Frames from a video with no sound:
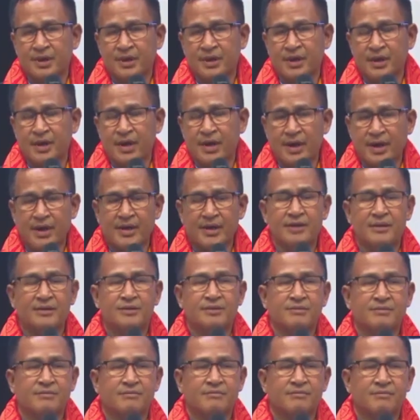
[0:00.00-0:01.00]
And
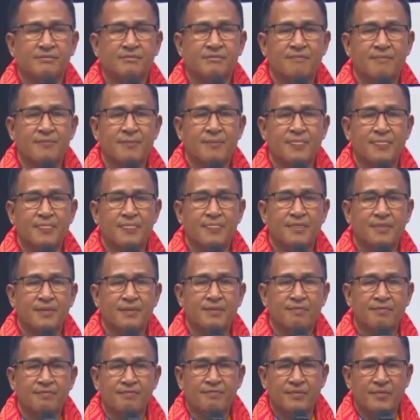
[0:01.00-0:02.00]

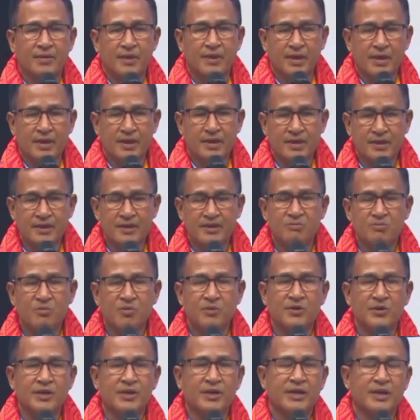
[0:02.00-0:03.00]
in the
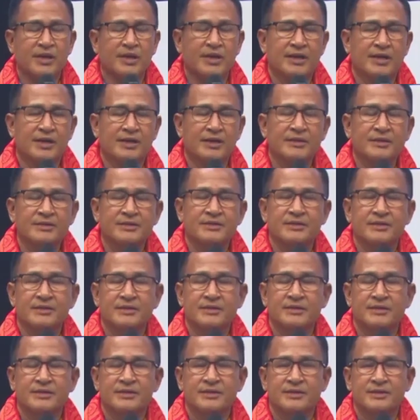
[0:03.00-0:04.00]
modern era,
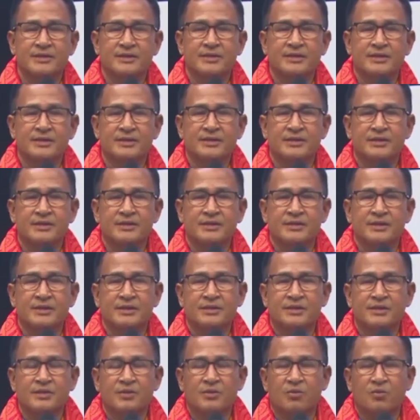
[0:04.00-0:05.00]

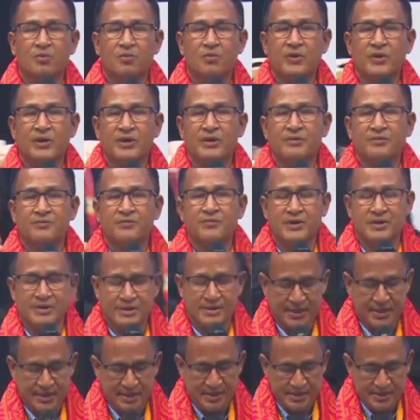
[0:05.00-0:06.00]
we are
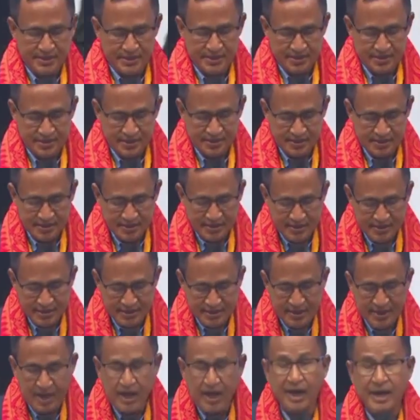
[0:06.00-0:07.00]
facing
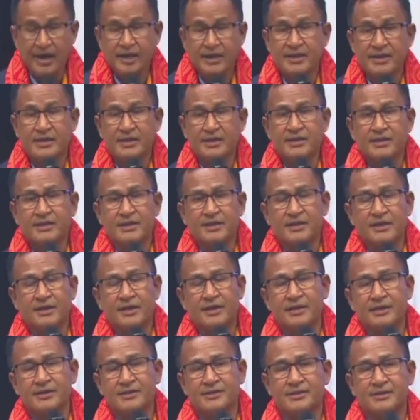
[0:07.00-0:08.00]
the identity
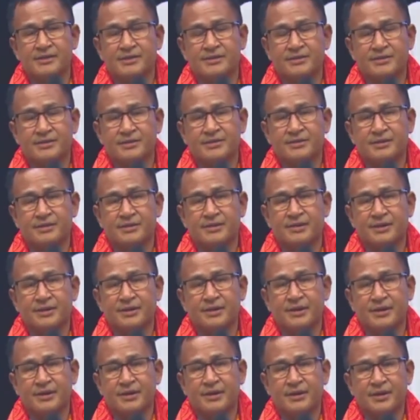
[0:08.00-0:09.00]
crisis.
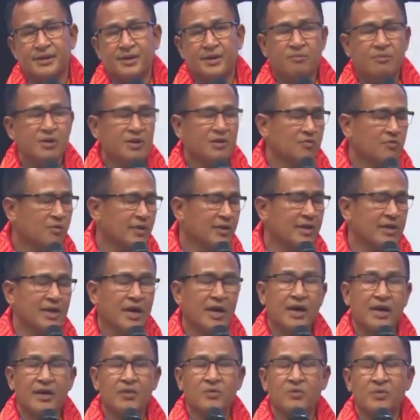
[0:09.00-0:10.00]
Even when
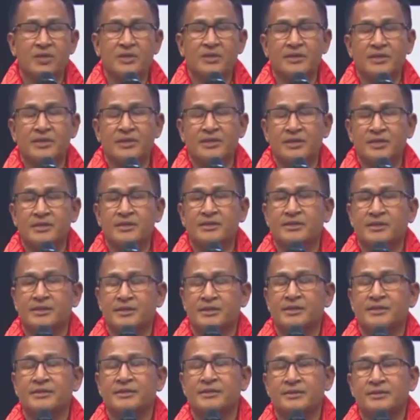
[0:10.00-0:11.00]
I was a
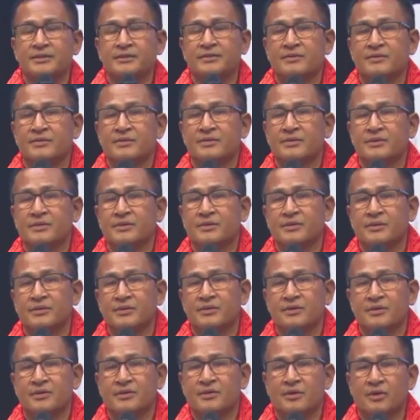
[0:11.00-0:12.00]
teacher
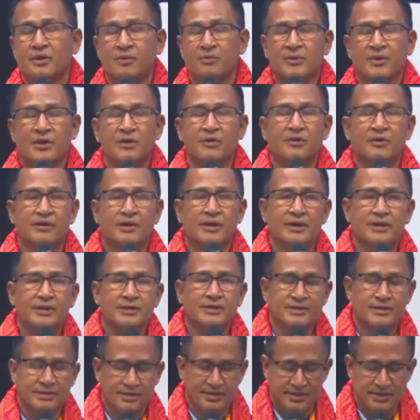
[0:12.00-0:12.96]
of a college,